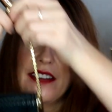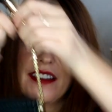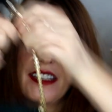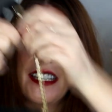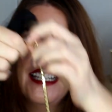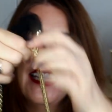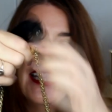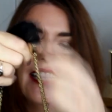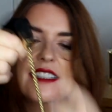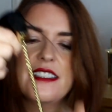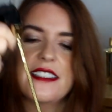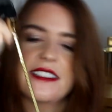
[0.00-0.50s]

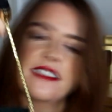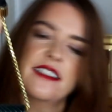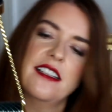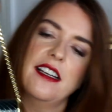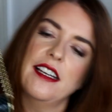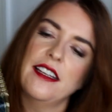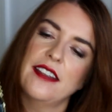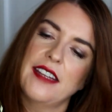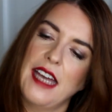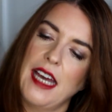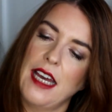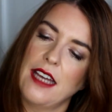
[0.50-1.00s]
The lid is
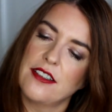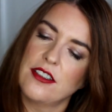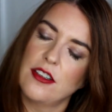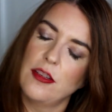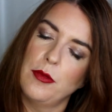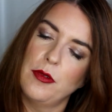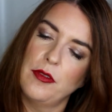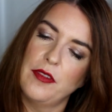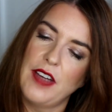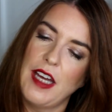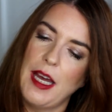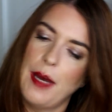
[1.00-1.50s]
like the
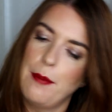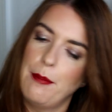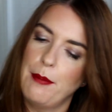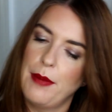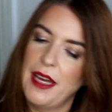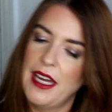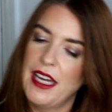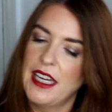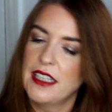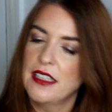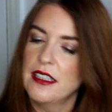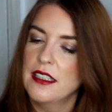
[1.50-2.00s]
top of a
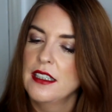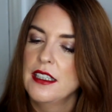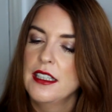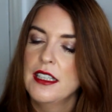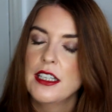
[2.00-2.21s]
handbag.